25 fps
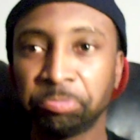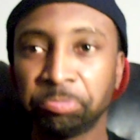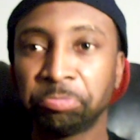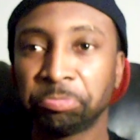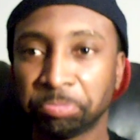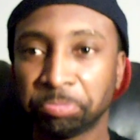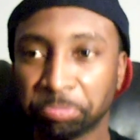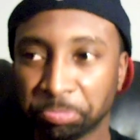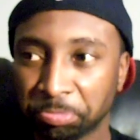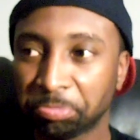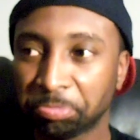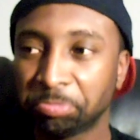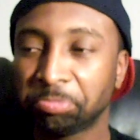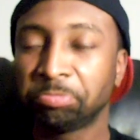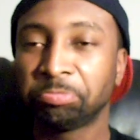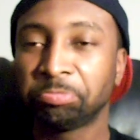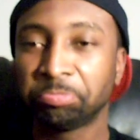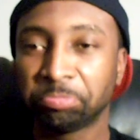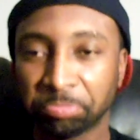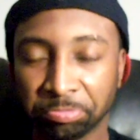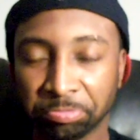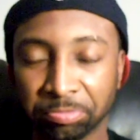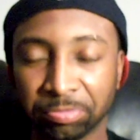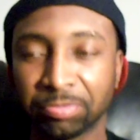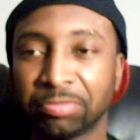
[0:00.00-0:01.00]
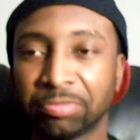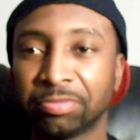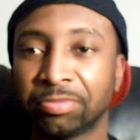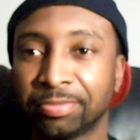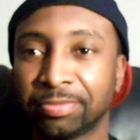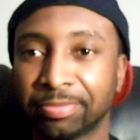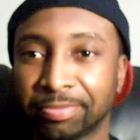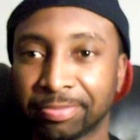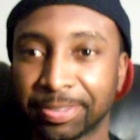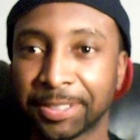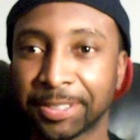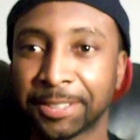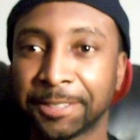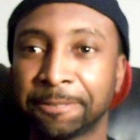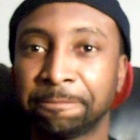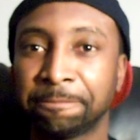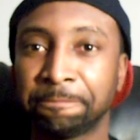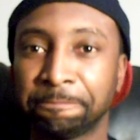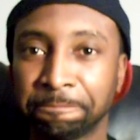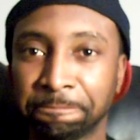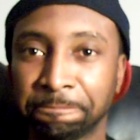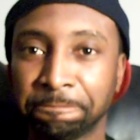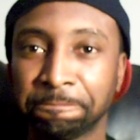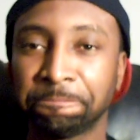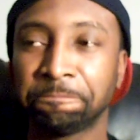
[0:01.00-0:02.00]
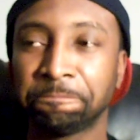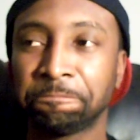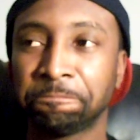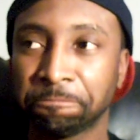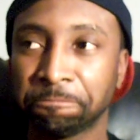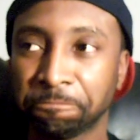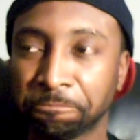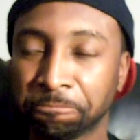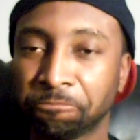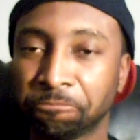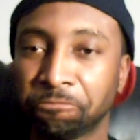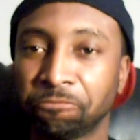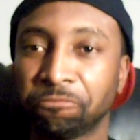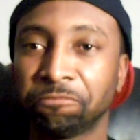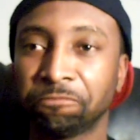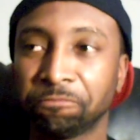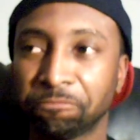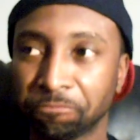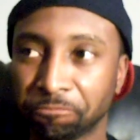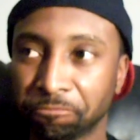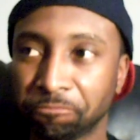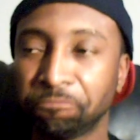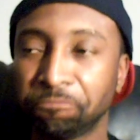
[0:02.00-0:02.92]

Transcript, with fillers: Now, you had a lot of opportunities.